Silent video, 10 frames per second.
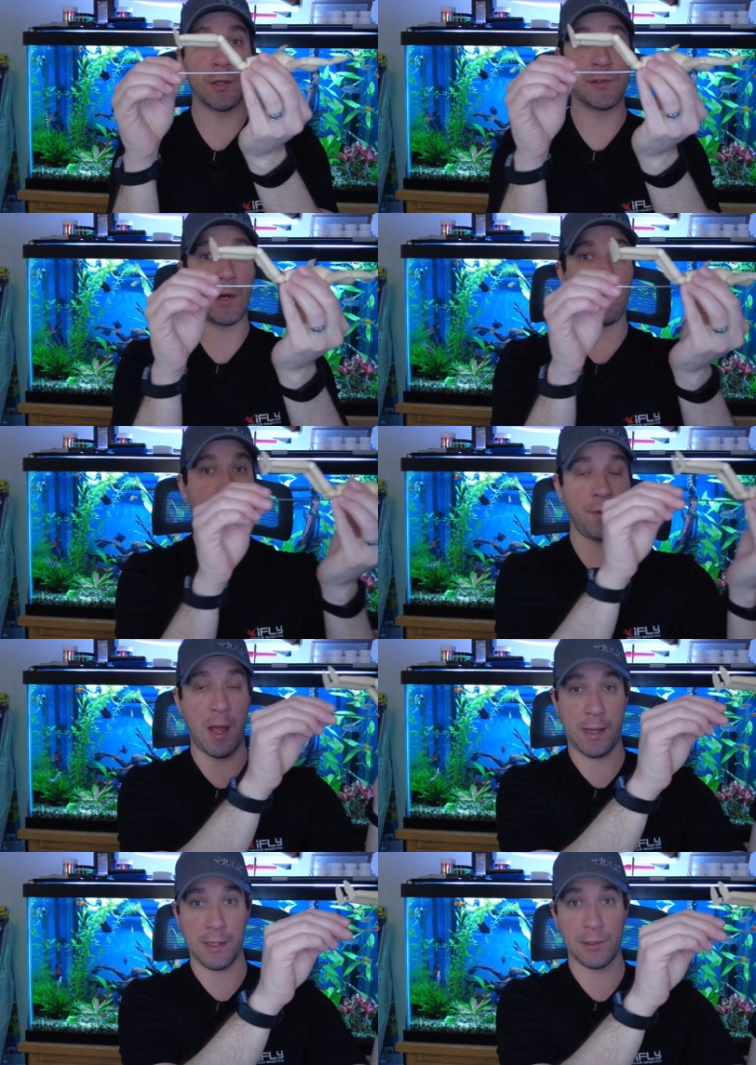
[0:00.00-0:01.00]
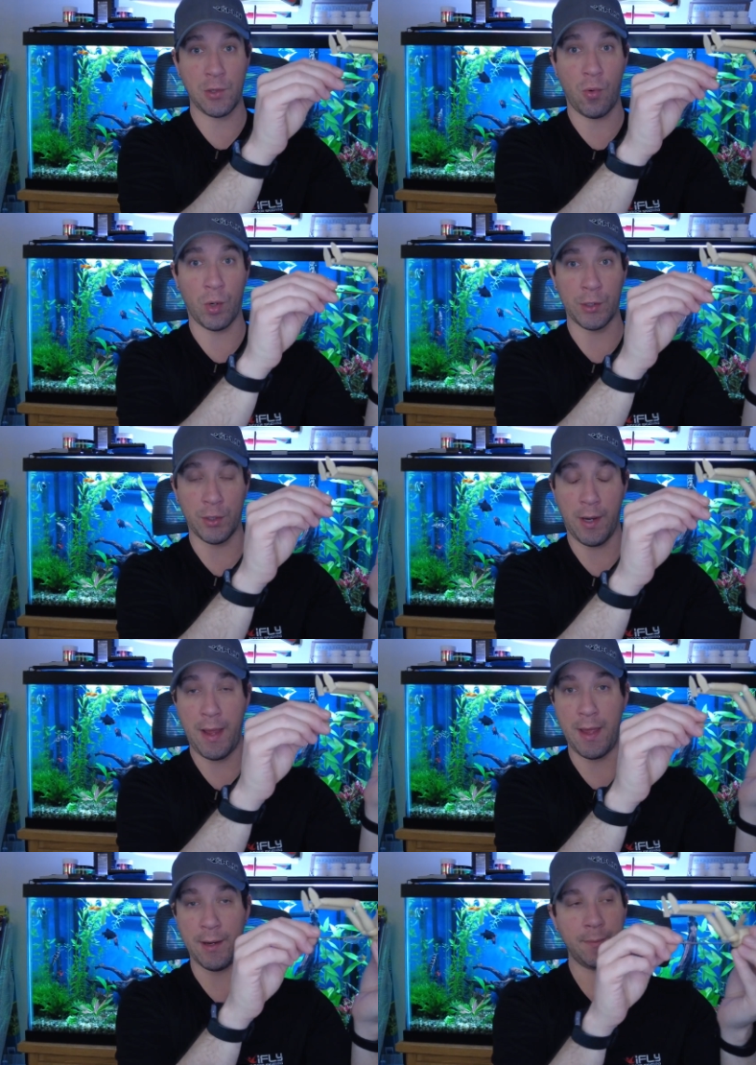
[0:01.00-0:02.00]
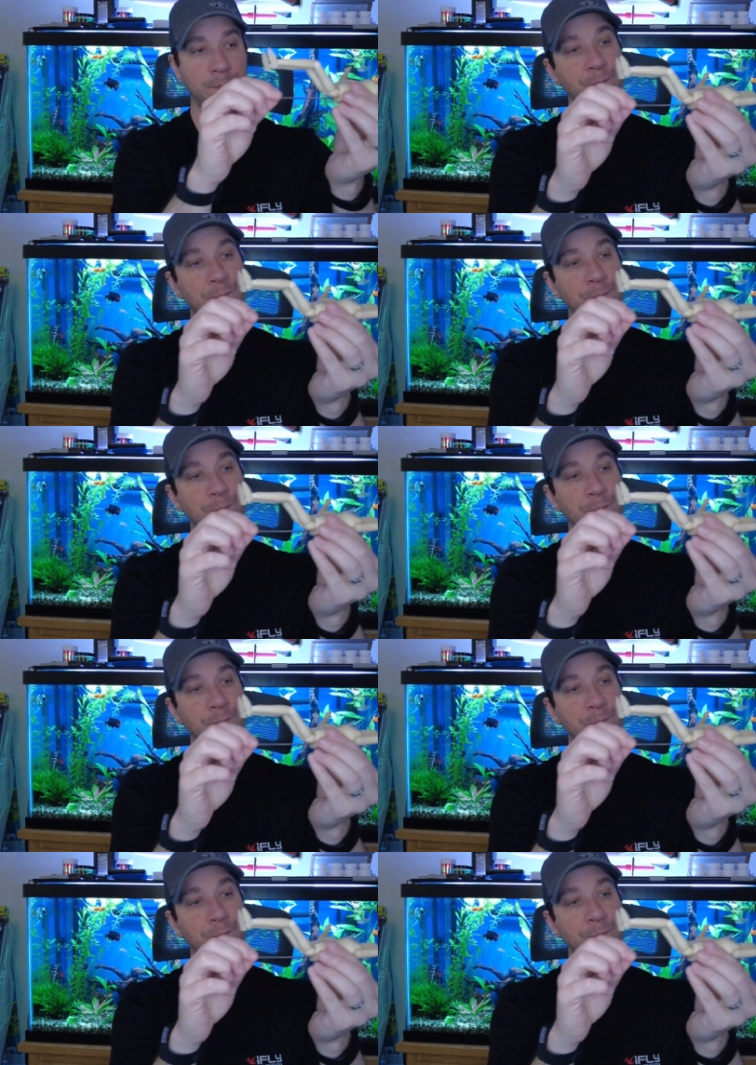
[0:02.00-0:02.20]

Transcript: to start flying toward your head.